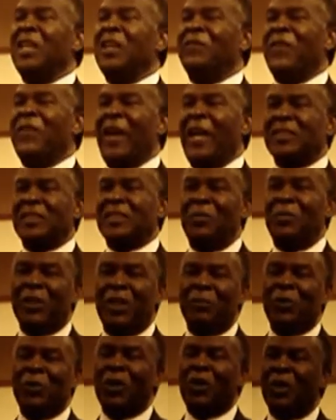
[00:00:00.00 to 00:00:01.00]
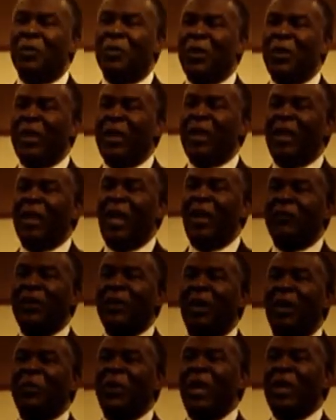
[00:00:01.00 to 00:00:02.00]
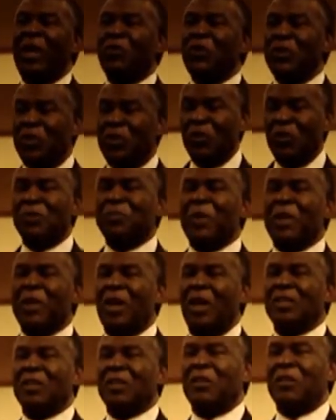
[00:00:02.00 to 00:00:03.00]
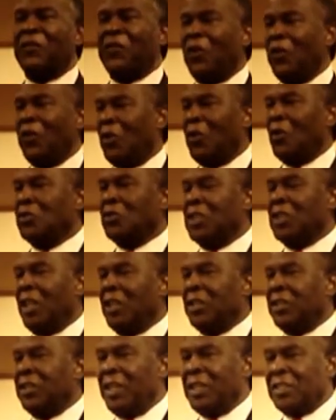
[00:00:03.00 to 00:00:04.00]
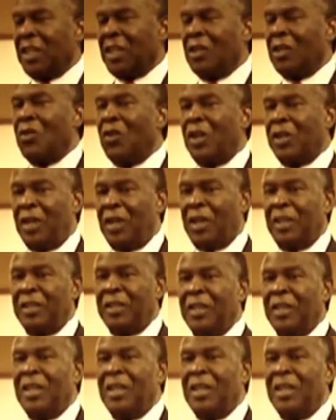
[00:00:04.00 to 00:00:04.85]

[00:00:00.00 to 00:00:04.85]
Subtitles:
In fact, some of them are going to be having their pay reduced because of the furloughs and other things that are going on.